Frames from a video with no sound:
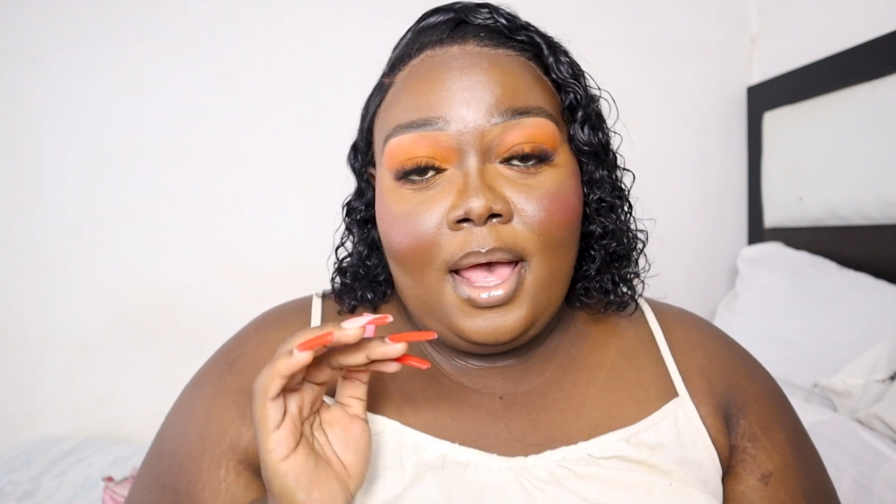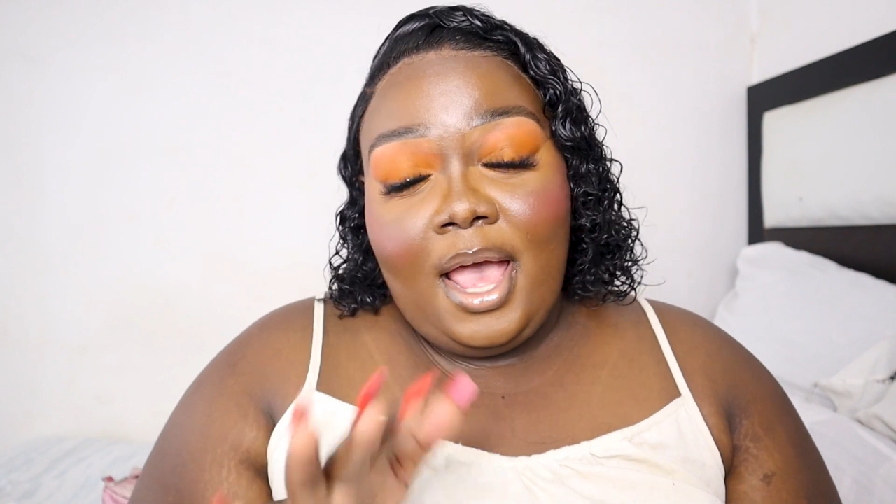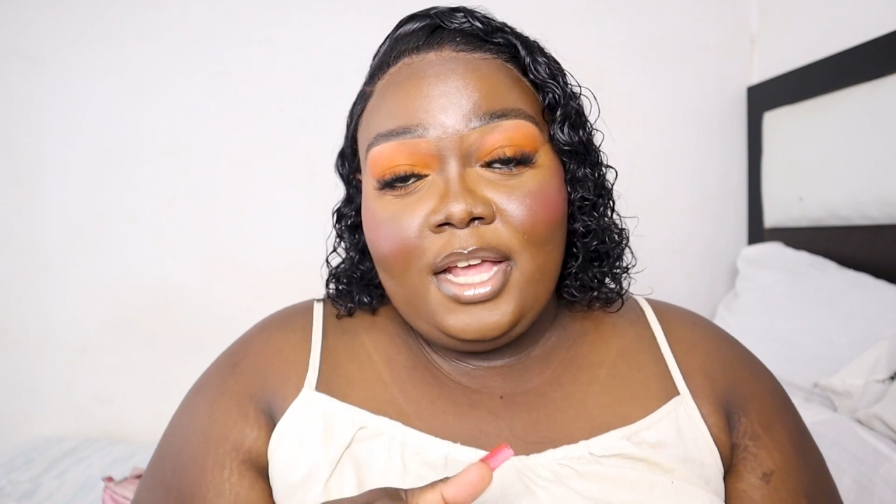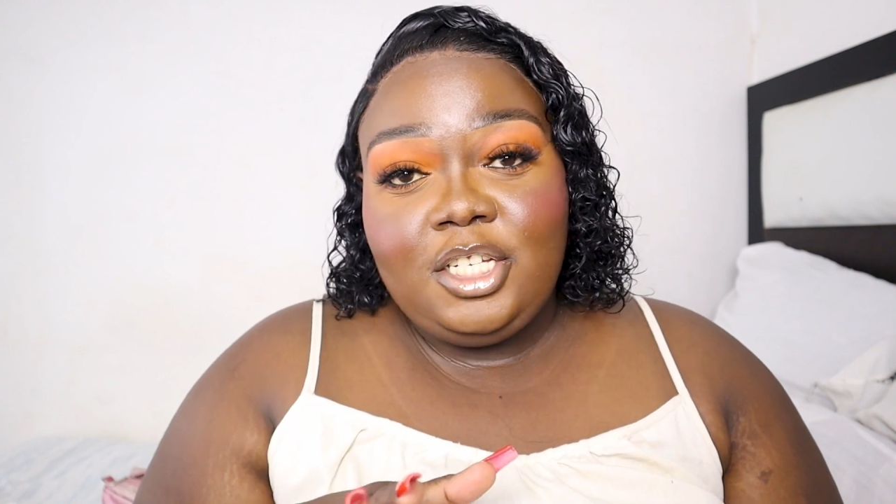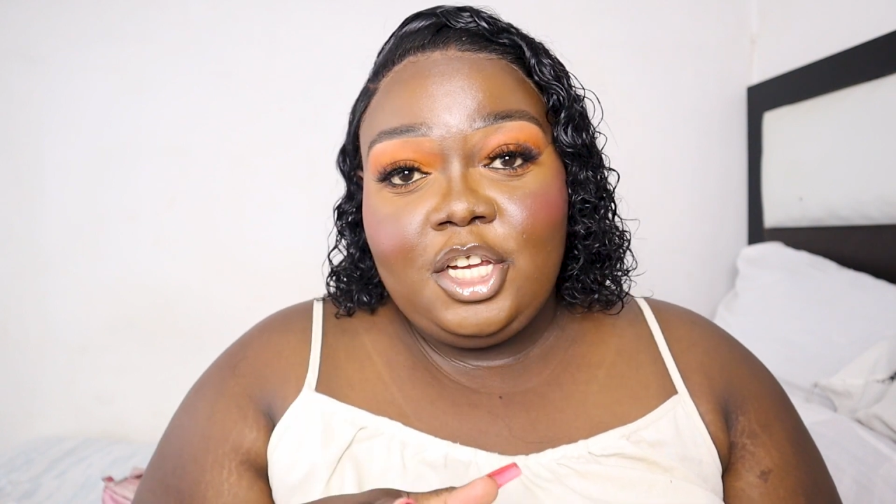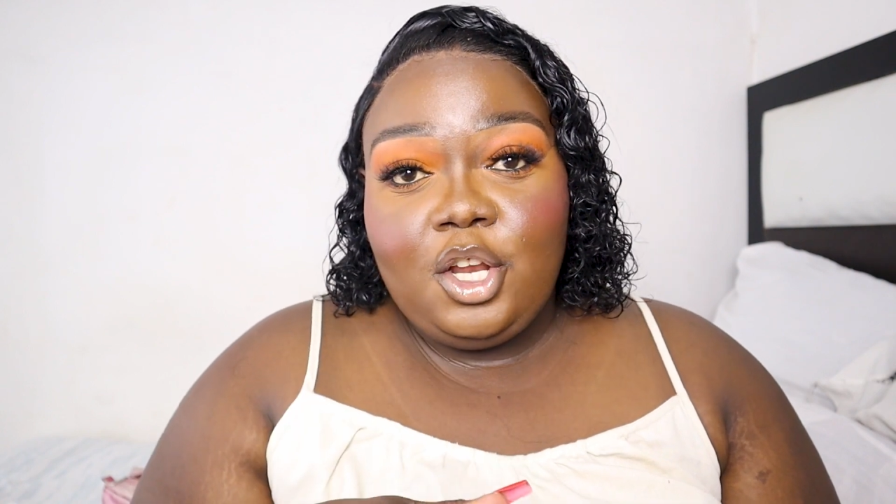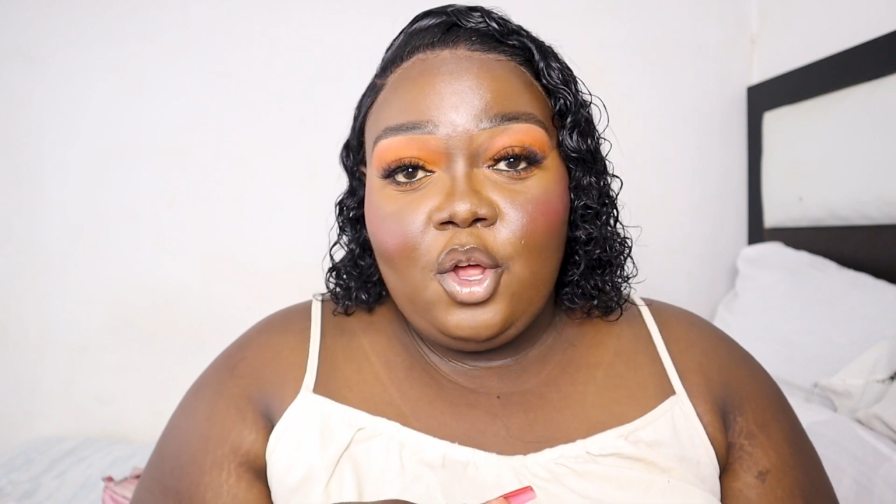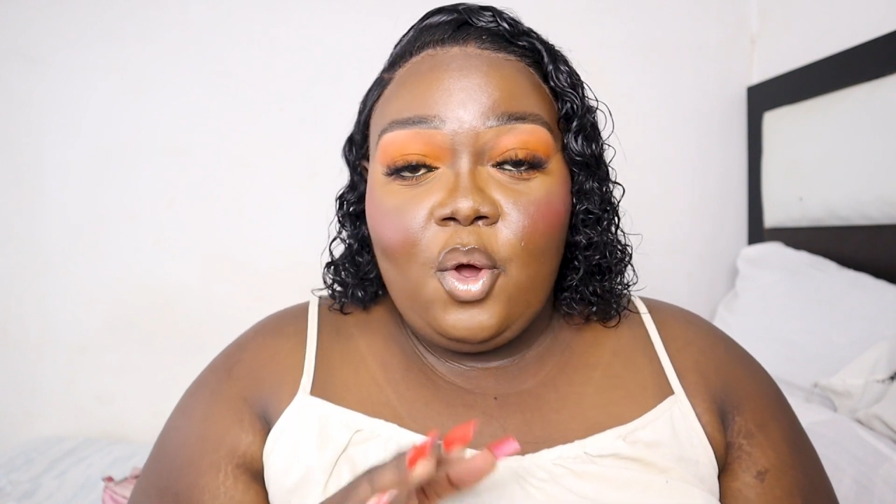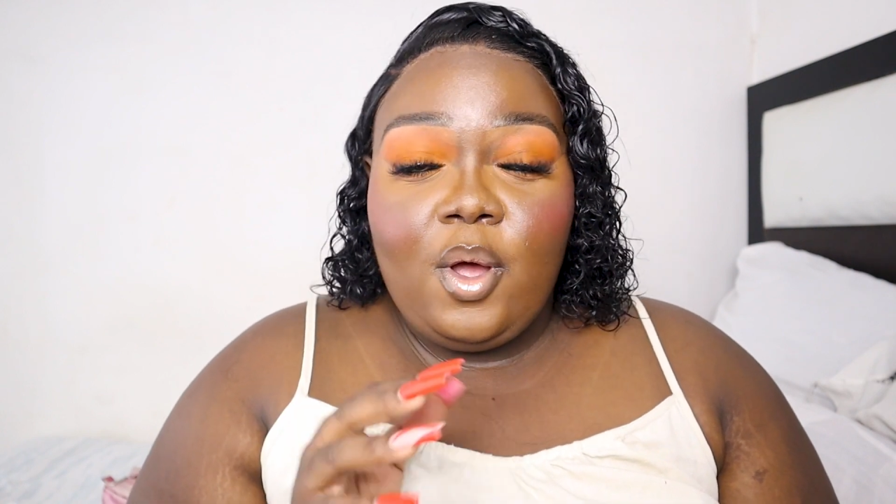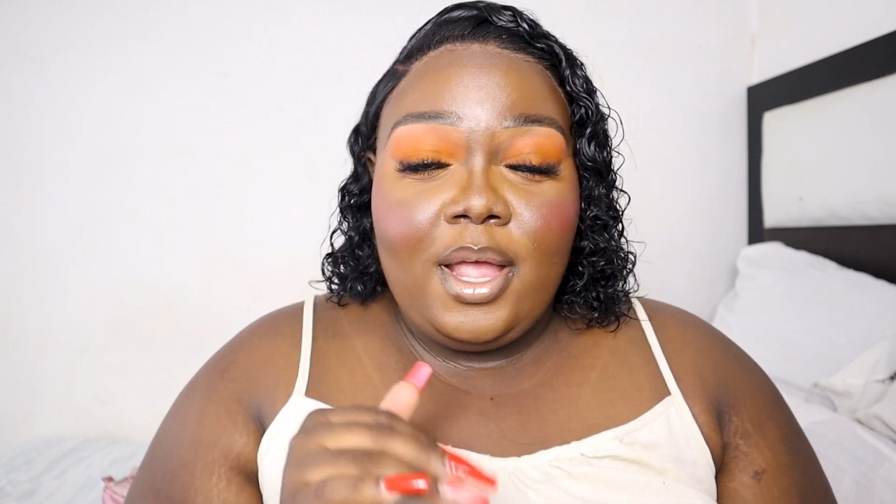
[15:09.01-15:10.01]

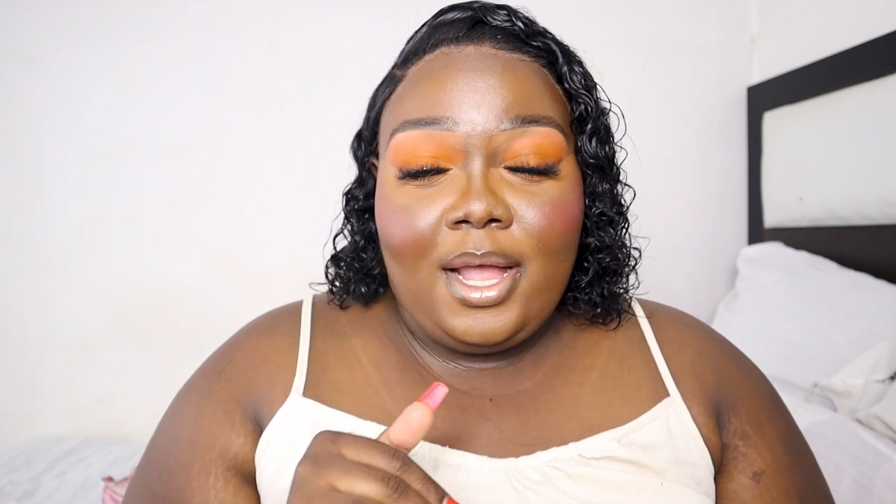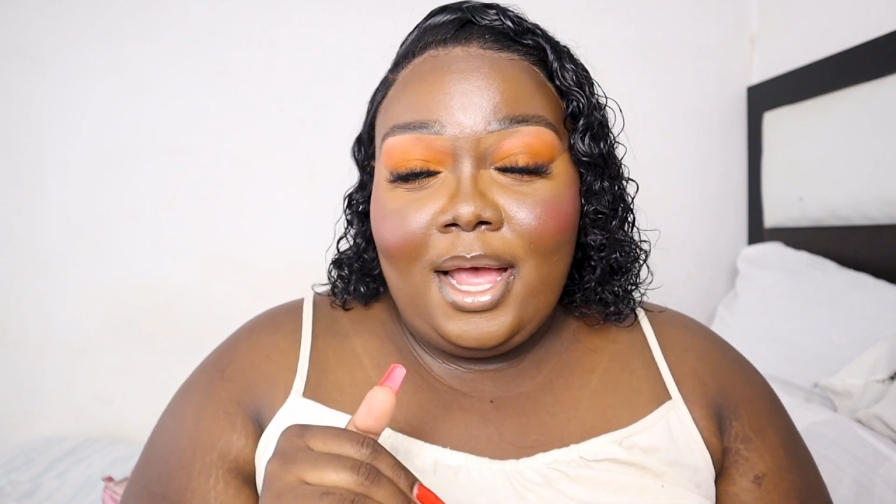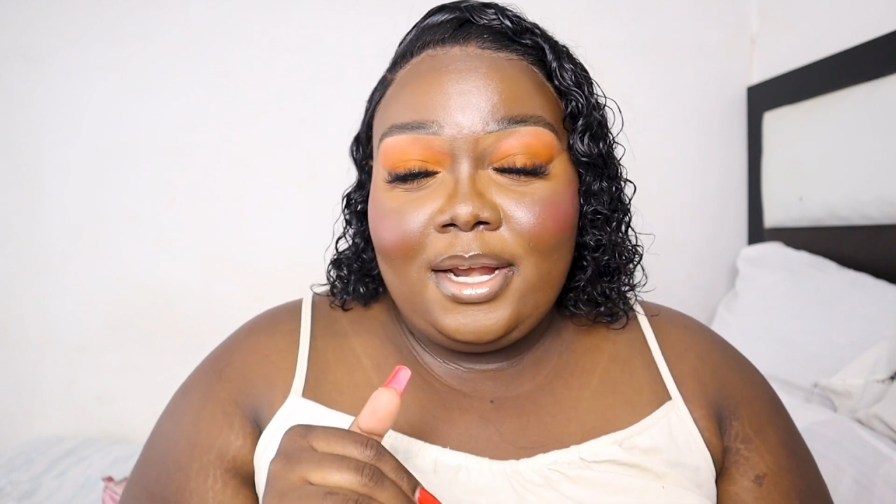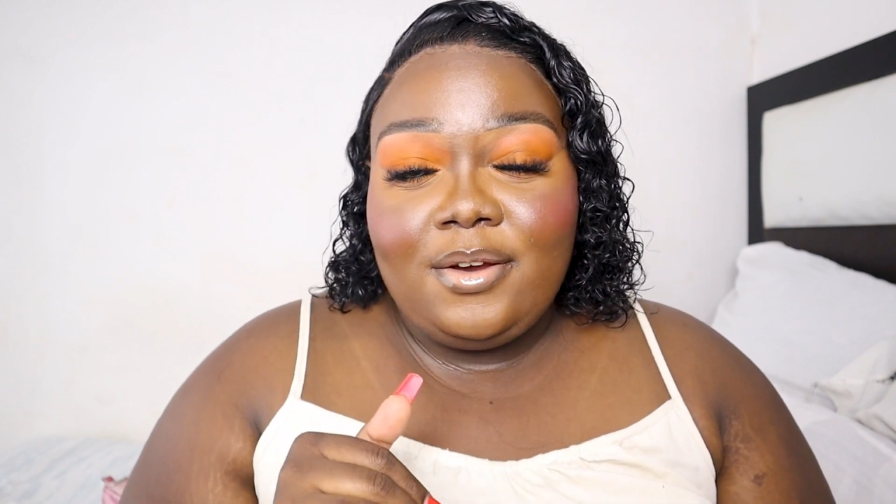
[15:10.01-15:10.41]
eyeshadow or a cut